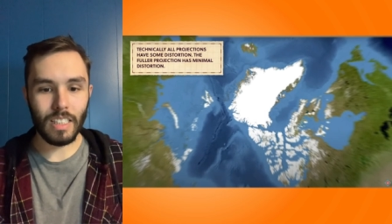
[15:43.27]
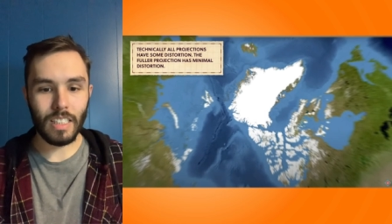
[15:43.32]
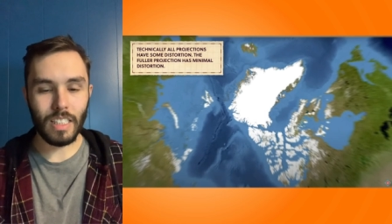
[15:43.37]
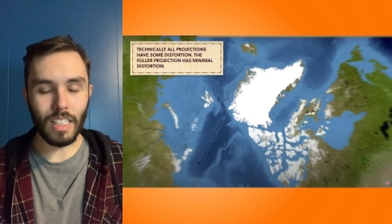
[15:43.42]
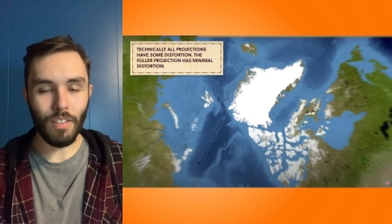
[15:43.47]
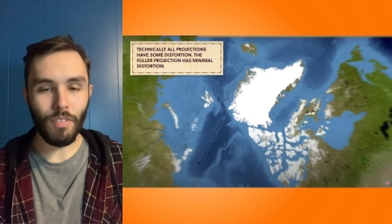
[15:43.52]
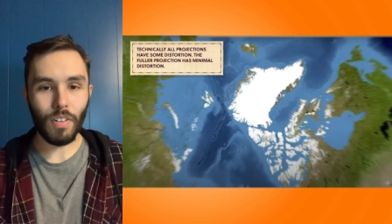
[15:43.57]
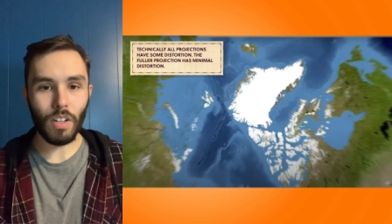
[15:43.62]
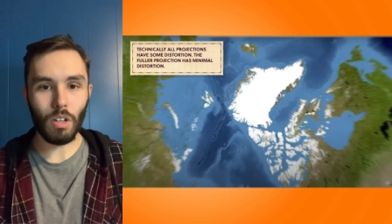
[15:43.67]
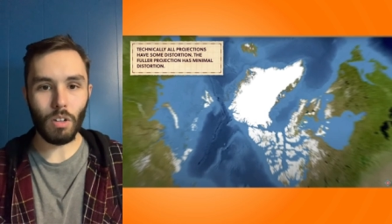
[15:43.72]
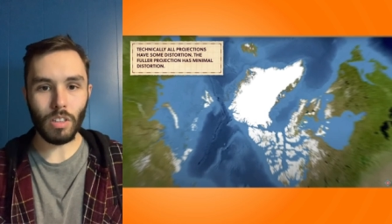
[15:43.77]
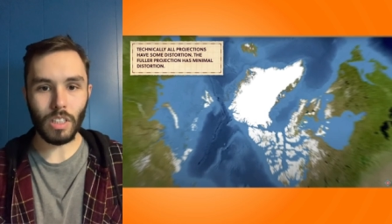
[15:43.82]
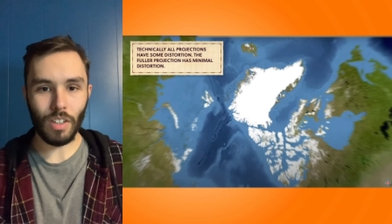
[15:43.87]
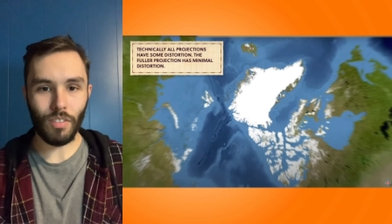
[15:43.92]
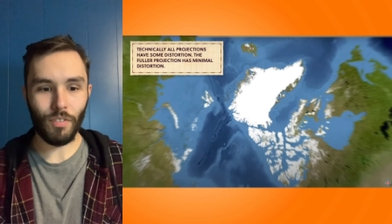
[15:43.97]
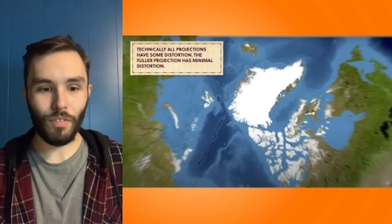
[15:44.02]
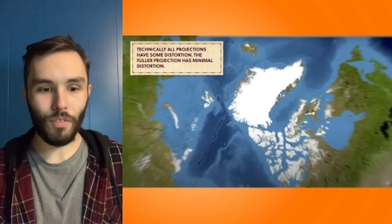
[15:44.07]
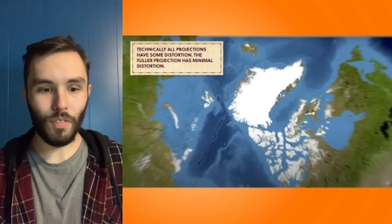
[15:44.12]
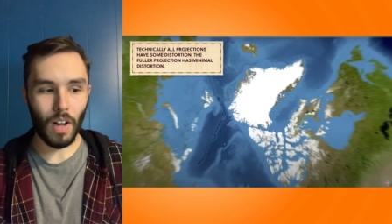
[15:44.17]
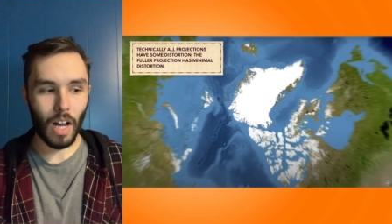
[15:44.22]
difficult to
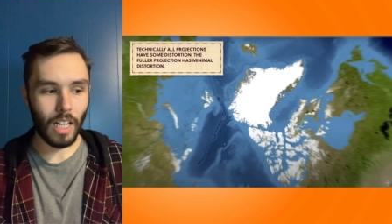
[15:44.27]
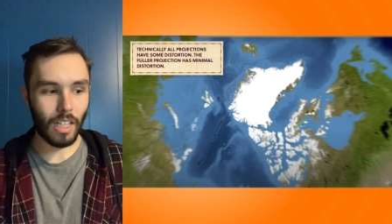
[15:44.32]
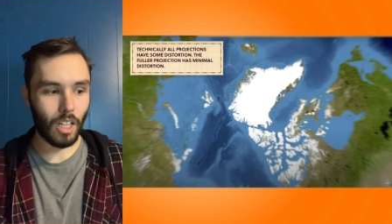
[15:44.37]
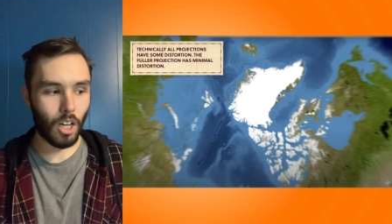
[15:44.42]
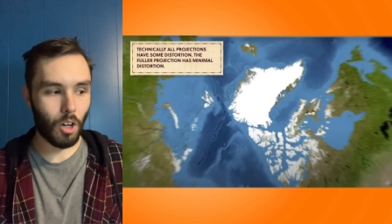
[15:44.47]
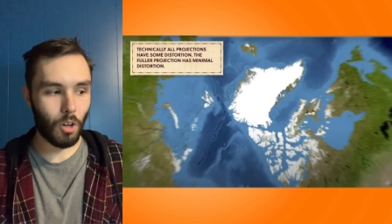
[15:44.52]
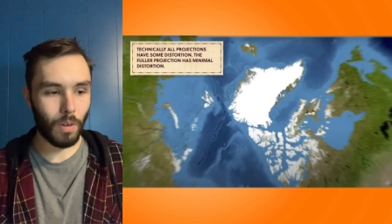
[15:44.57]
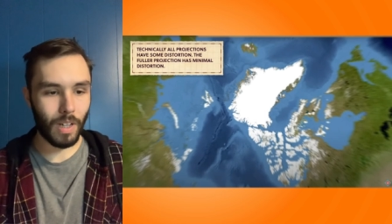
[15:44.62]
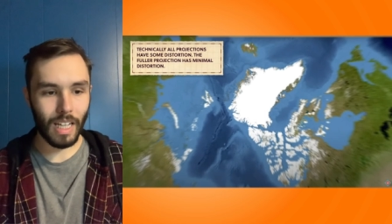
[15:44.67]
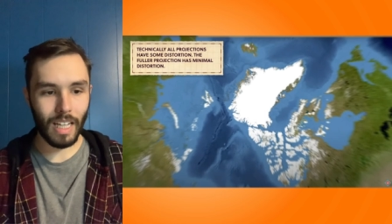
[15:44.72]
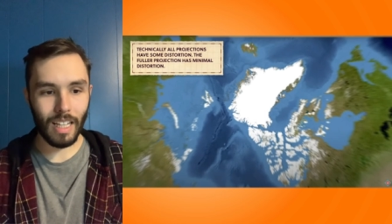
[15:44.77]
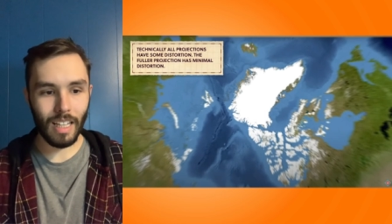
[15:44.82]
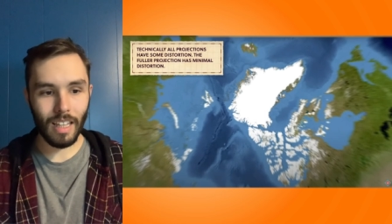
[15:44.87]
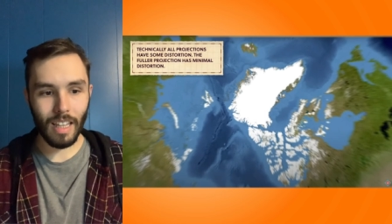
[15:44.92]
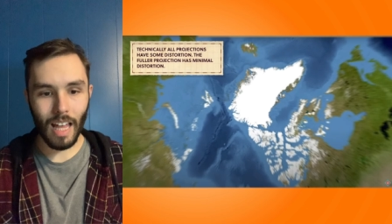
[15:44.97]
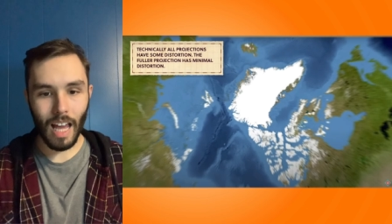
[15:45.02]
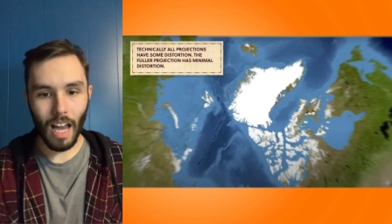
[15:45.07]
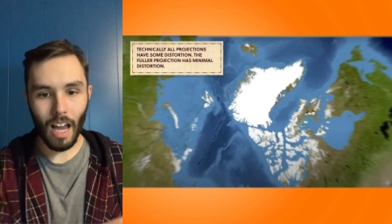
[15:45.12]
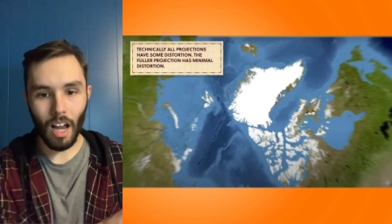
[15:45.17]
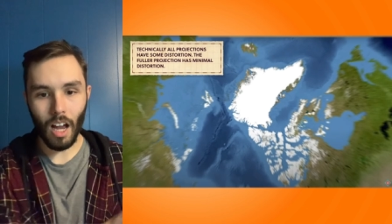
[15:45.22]
follow in
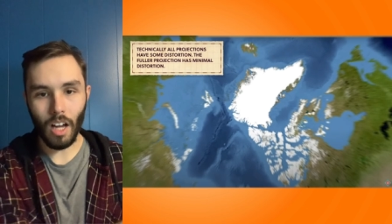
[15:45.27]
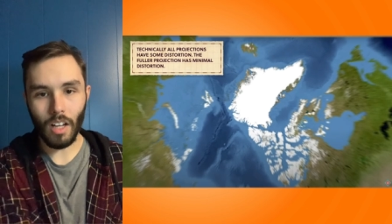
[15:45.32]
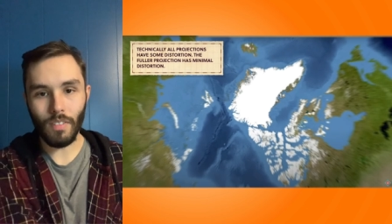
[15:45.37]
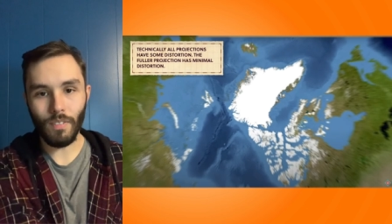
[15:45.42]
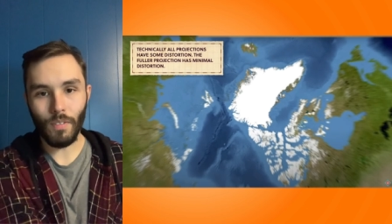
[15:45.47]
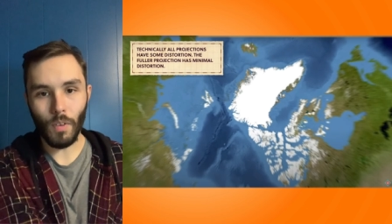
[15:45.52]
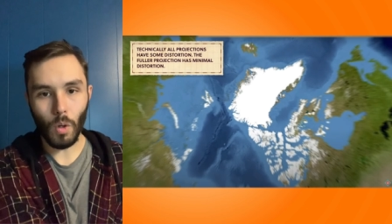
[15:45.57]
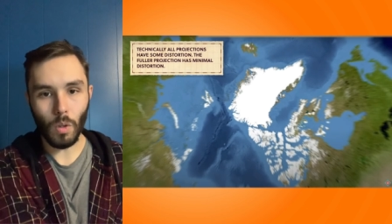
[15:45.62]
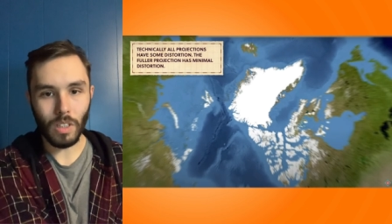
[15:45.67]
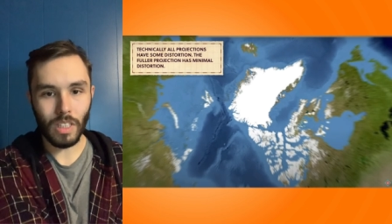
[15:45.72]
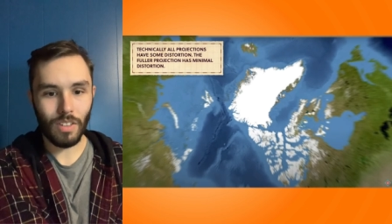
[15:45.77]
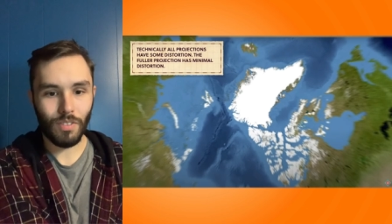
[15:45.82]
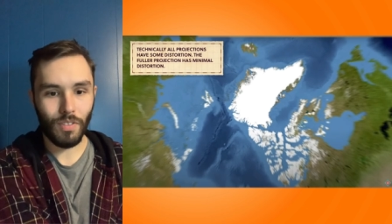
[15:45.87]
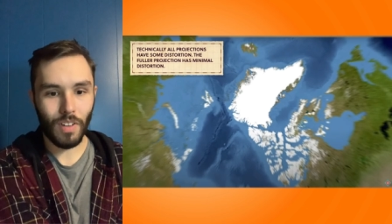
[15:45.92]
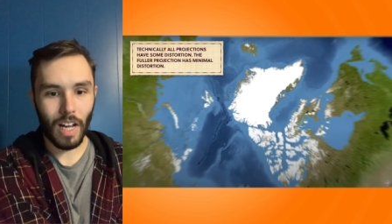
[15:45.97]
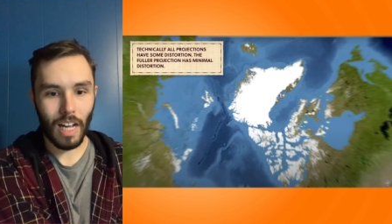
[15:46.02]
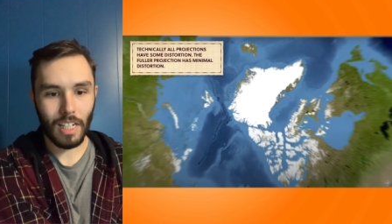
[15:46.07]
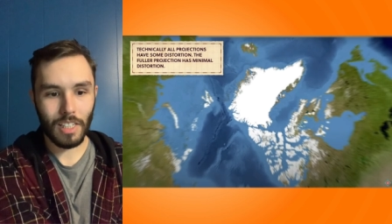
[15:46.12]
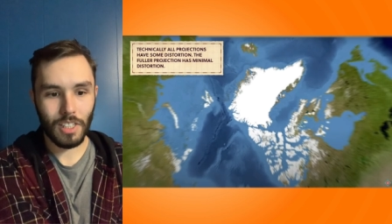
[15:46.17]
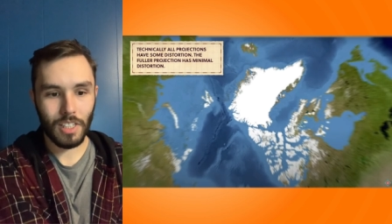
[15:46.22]
that unfolded
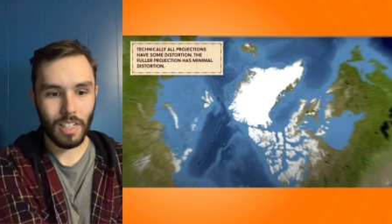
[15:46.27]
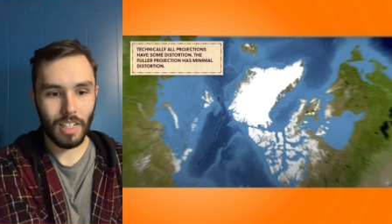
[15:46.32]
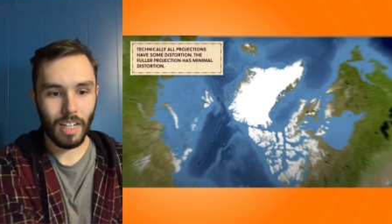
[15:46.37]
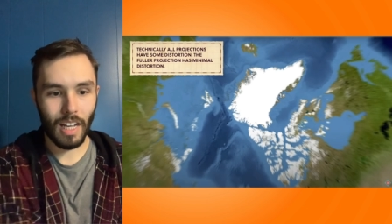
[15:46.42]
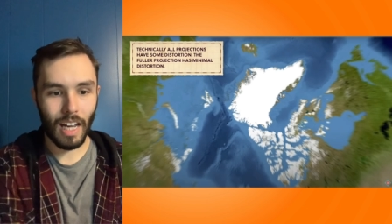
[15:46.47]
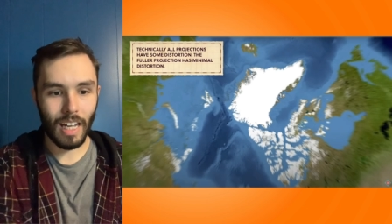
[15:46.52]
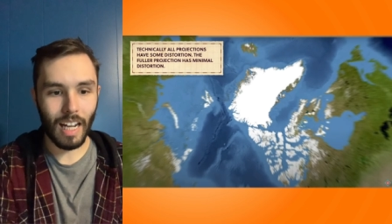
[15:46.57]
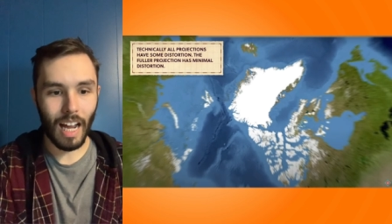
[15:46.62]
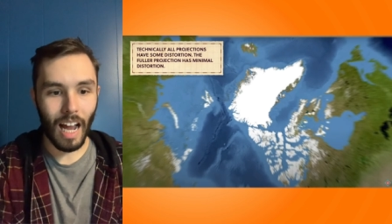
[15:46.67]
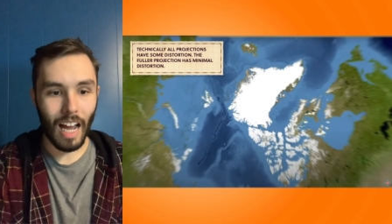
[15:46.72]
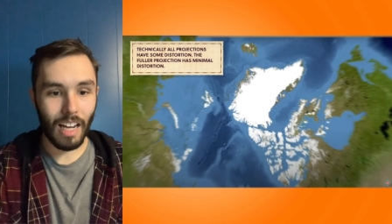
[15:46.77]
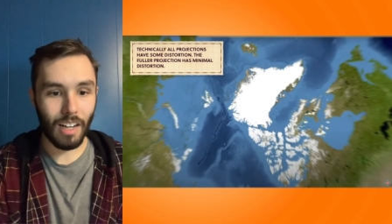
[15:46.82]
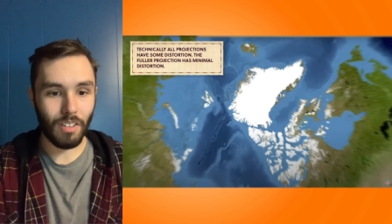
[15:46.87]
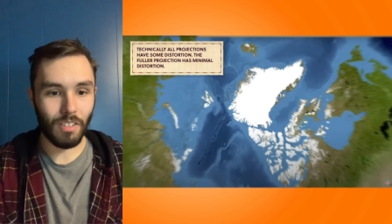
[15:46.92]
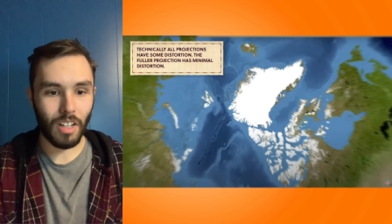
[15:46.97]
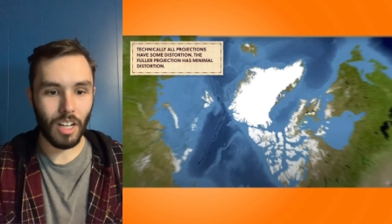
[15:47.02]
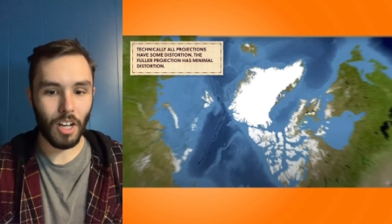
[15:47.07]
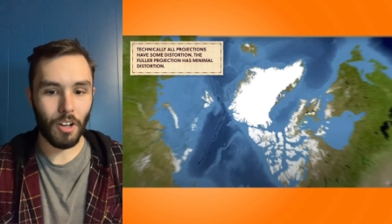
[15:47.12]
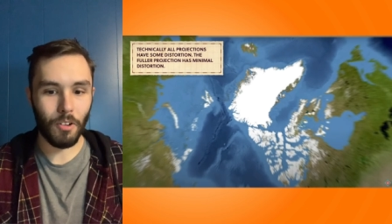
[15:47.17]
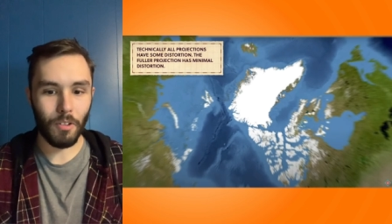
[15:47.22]
fashion. I I
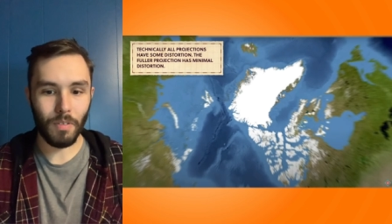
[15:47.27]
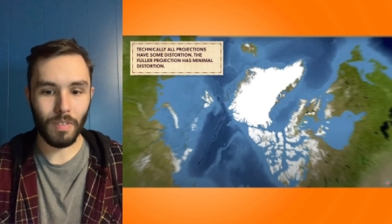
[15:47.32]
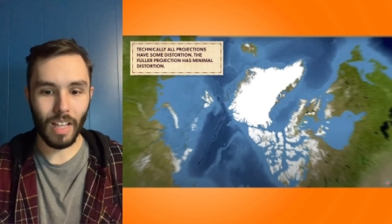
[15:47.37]
don't know.